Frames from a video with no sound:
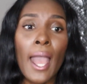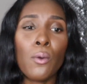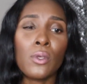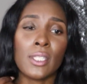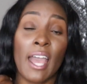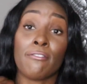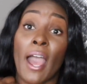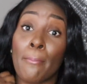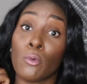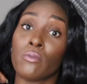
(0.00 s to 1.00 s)

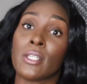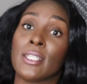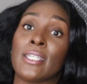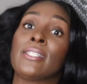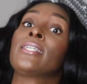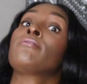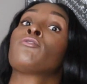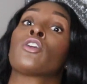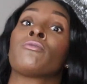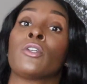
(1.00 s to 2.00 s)
I moved to
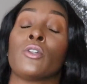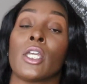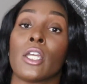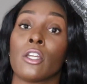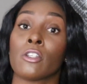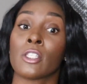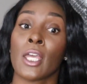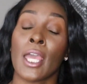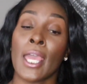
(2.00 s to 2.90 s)
DC for a few years,